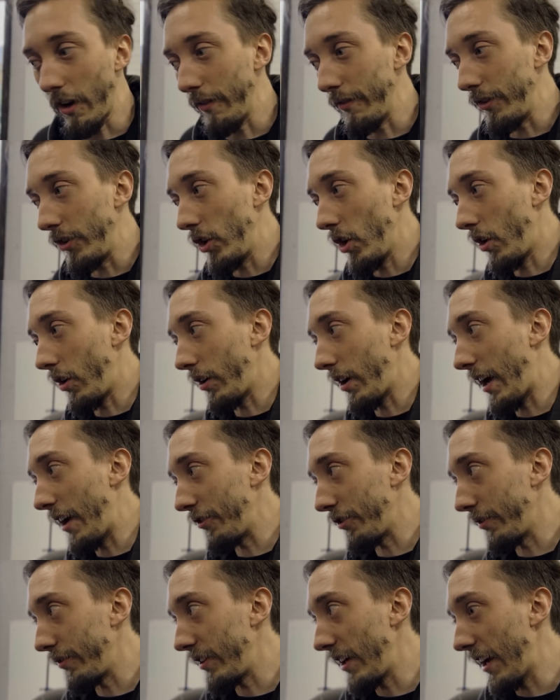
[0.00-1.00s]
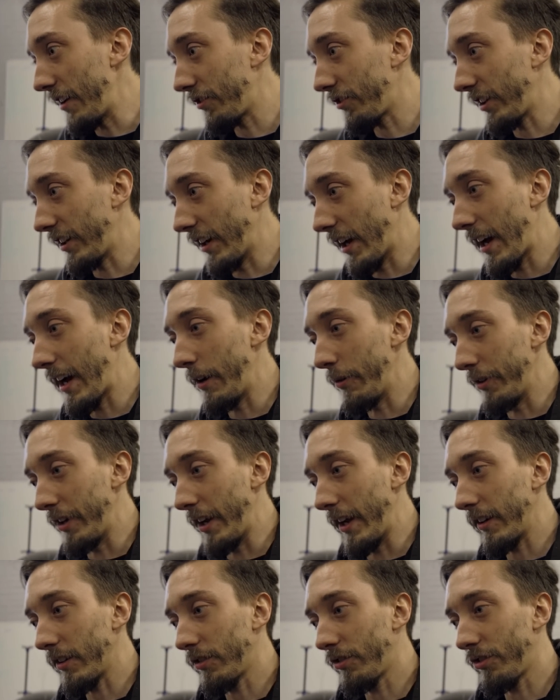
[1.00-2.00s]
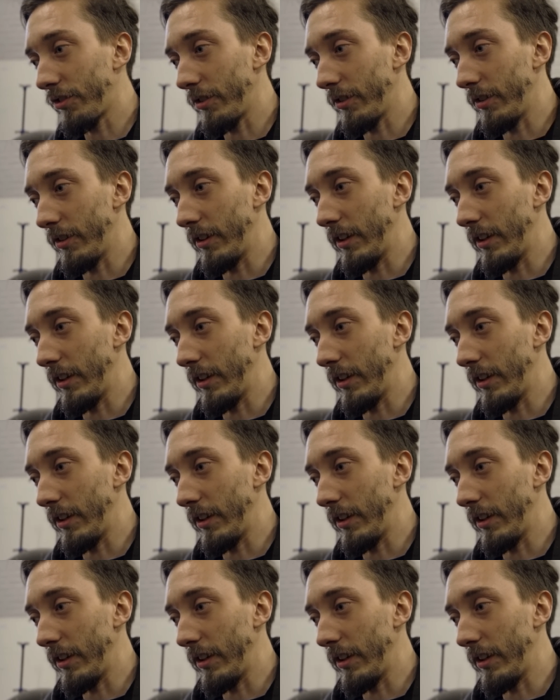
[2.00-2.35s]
And I've not, as of yet, seen a Haldex